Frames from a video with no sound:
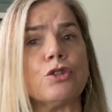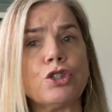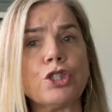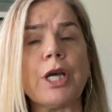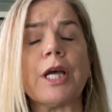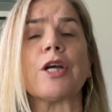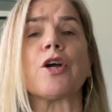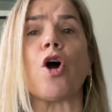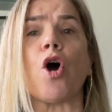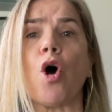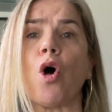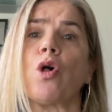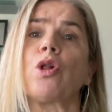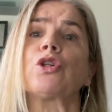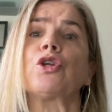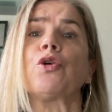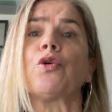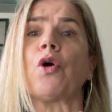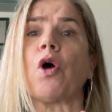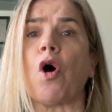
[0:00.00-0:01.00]
check all
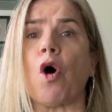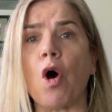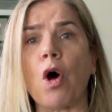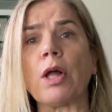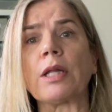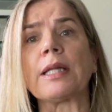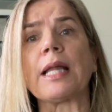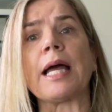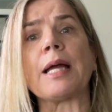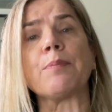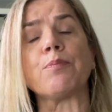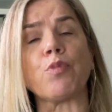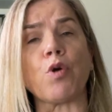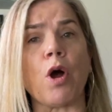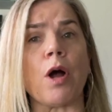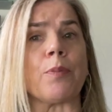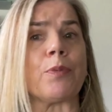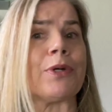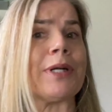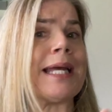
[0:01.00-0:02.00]
your online
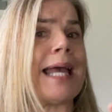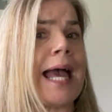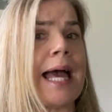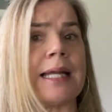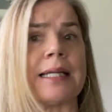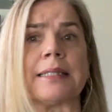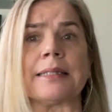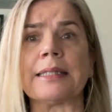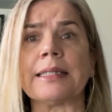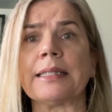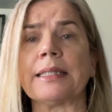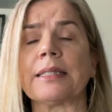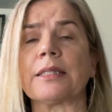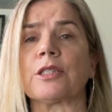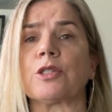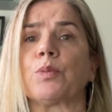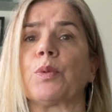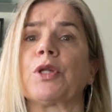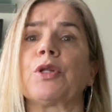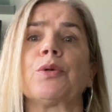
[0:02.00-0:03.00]
property
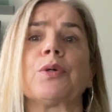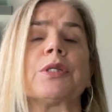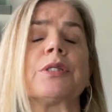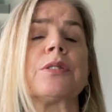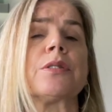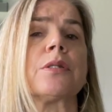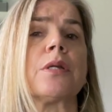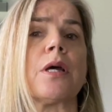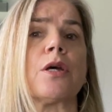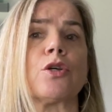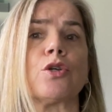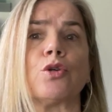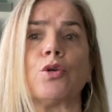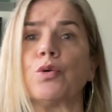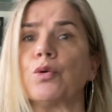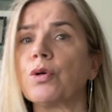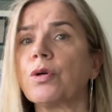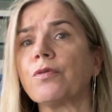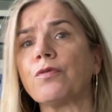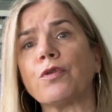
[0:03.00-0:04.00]
analytics, whether it's
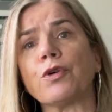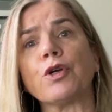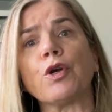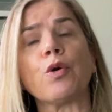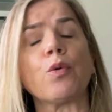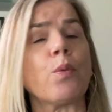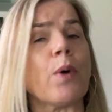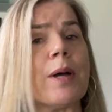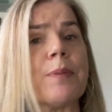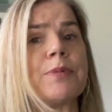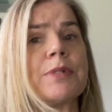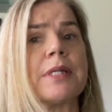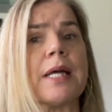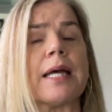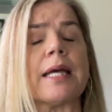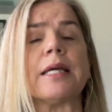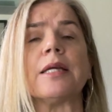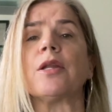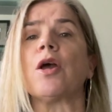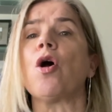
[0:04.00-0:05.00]
Google for your
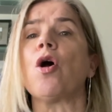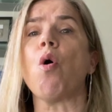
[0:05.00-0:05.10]
website